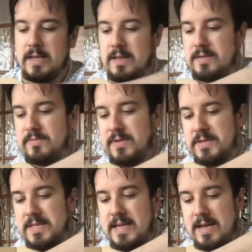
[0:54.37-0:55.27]
Let's first
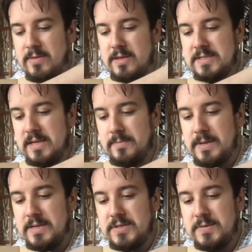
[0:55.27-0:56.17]
take out the centerpiece.